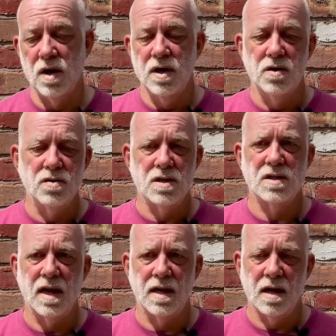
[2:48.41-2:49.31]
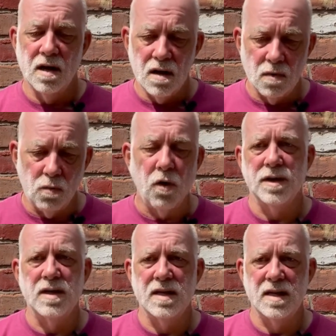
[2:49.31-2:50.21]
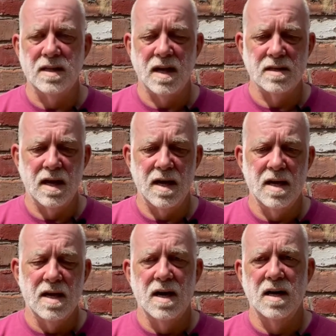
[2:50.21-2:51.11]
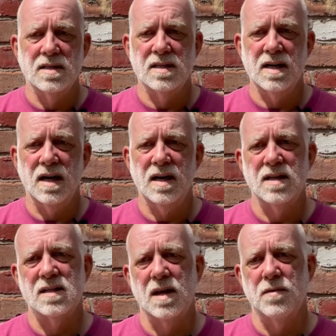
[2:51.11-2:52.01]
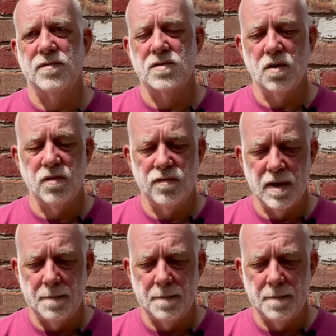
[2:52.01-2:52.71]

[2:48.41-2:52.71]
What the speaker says: you just take what you need that day. And it's exactly the same with photography.